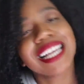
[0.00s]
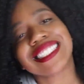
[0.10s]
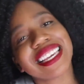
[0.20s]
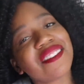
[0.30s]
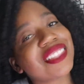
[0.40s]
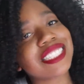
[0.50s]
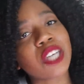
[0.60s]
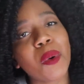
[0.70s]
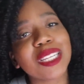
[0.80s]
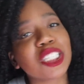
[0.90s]
Because if
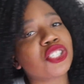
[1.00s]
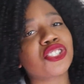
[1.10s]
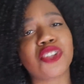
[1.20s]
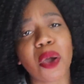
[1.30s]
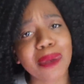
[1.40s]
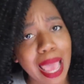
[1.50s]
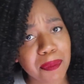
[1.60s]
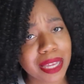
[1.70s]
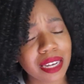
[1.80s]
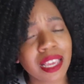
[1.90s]
these coalitions don't
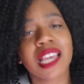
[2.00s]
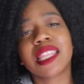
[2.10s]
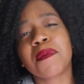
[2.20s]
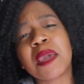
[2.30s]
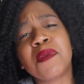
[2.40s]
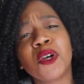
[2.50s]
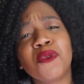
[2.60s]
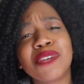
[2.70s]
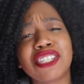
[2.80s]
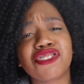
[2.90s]
happen, the people
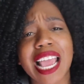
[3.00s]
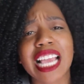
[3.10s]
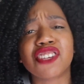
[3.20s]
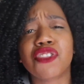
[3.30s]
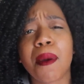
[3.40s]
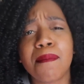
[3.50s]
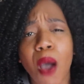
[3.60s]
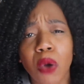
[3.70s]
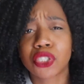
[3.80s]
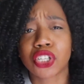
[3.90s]
who need change the
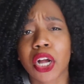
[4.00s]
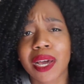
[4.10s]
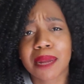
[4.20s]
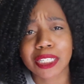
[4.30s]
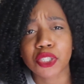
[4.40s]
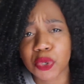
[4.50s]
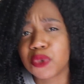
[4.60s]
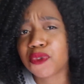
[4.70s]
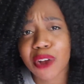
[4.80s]
most are going to be screwed